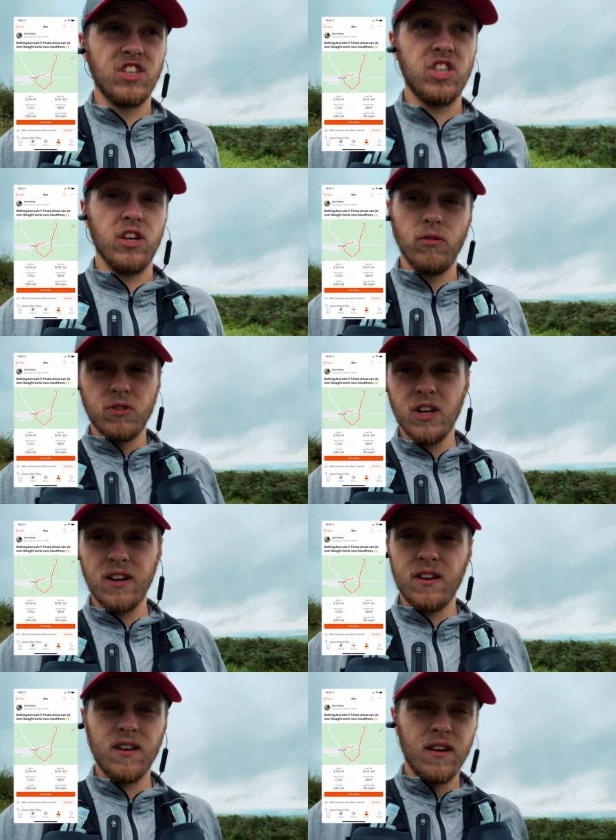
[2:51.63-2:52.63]
shoes.
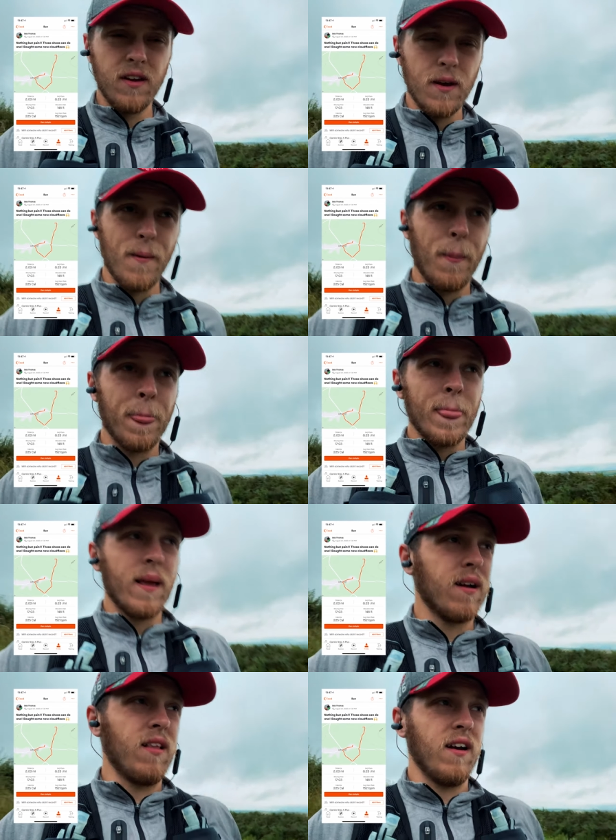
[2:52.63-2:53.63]

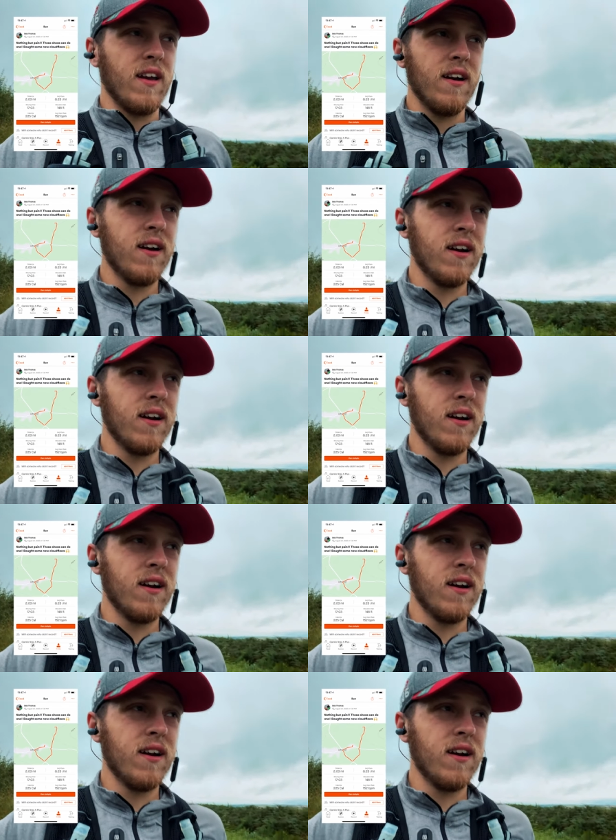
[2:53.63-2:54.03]
Like,